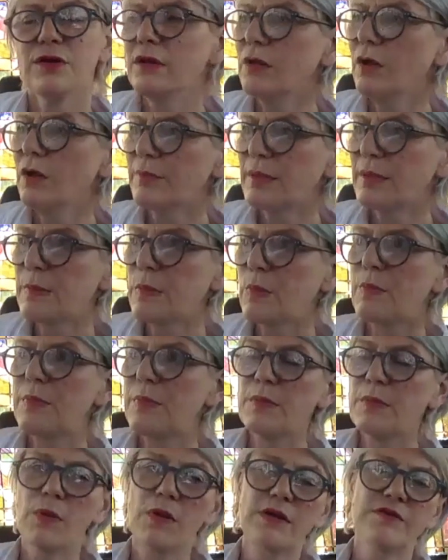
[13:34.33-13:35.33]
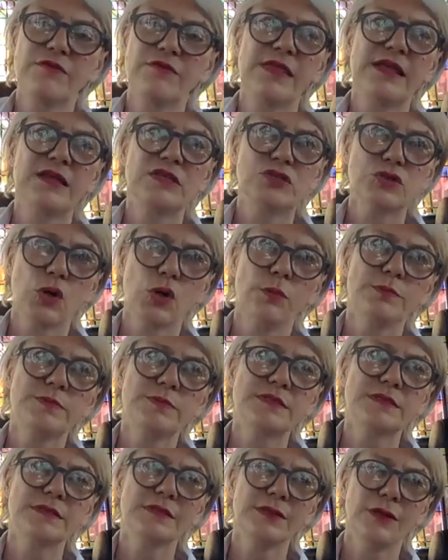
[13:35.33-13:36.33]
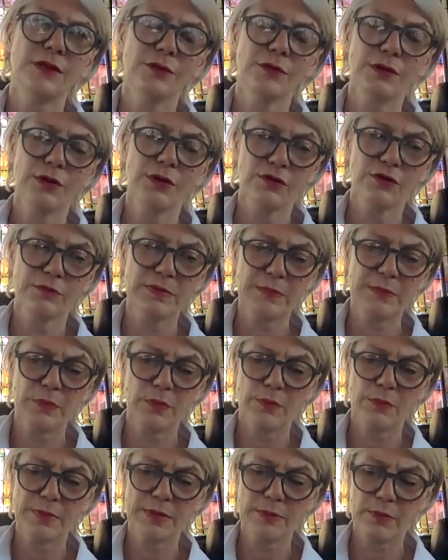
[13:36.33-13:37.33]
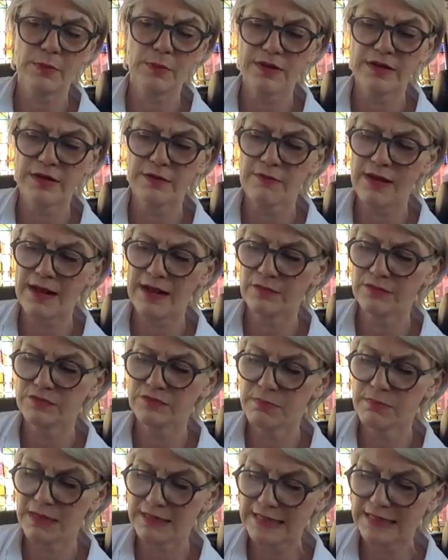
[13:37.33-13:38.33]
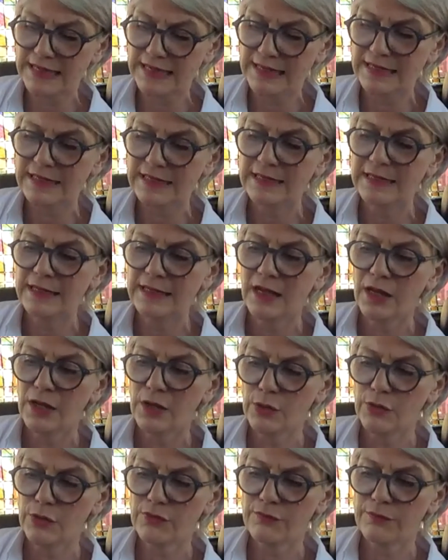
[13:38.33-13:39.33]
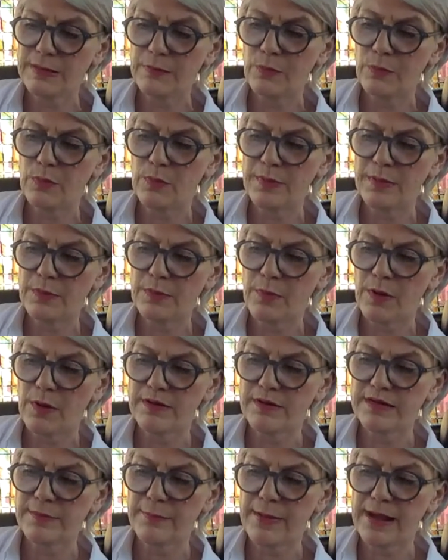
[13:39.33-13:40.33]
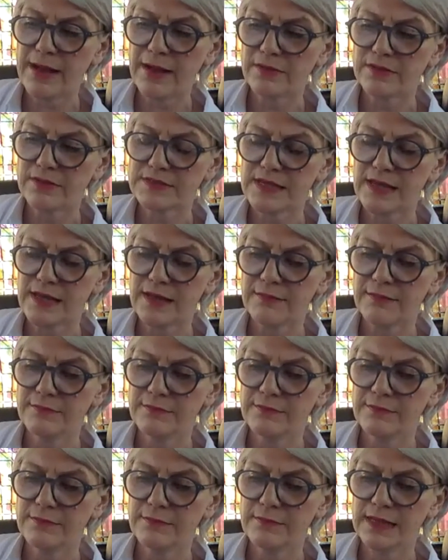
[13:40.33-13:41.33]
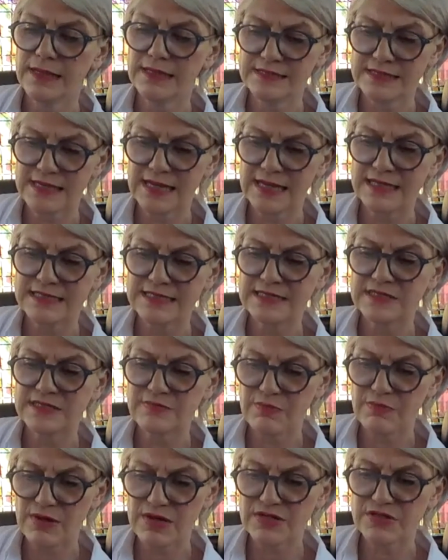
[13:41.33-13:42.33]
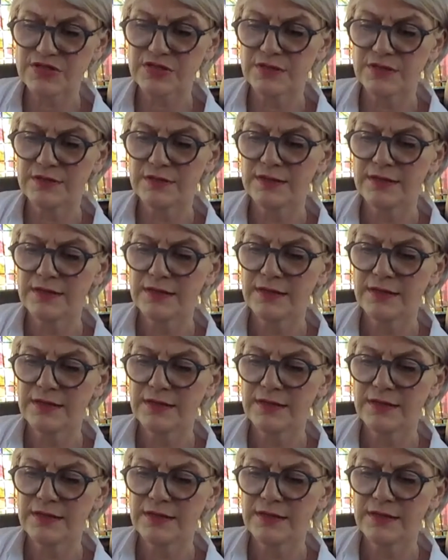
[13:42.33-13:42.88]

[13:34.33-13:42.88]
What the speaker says: A lot of people will be worried for their jobs, you know, a lot of people will be worried around money, a lot of people will be worried about anxiety and depression,